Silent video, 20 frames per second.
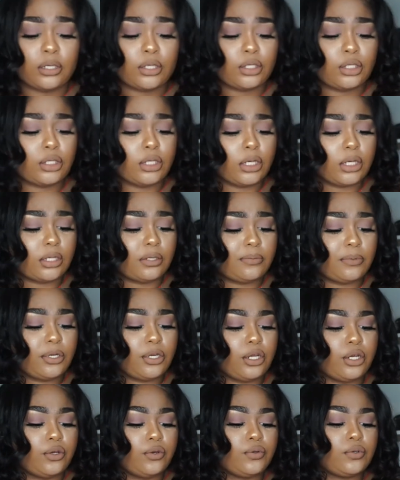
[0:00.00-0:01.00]
she has
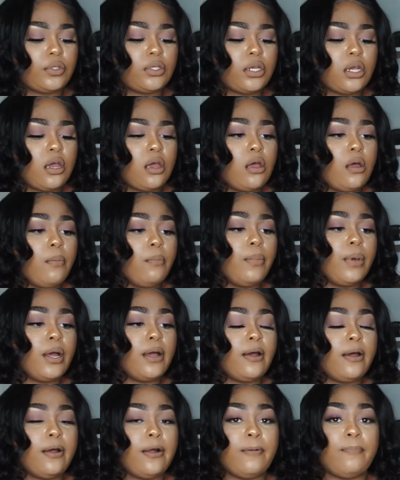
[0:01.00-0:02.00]
been used,
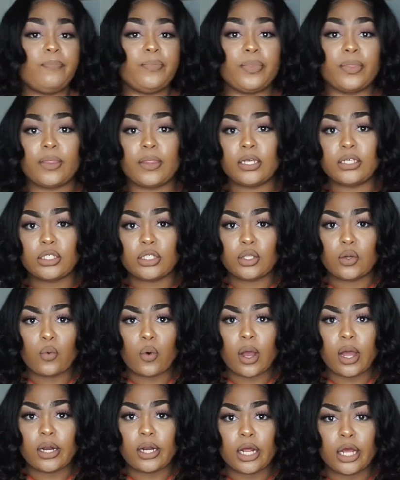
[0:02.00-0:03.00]
but this is the
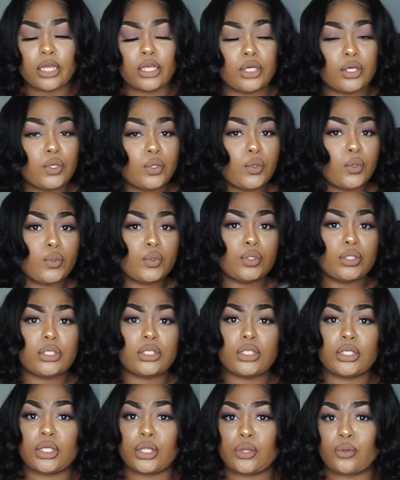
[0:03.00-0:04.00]
wand I
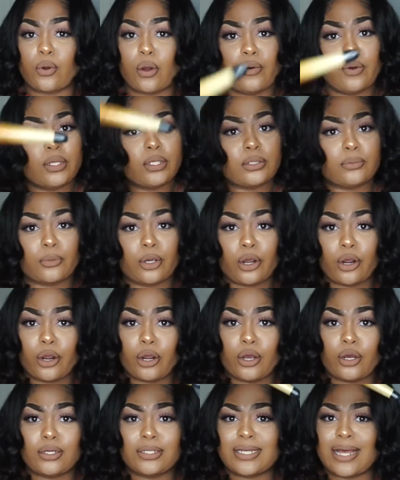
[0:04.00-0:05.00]
used to throw in some
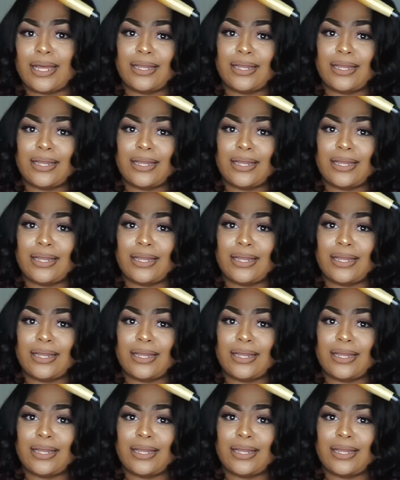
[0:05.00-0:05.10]
curls.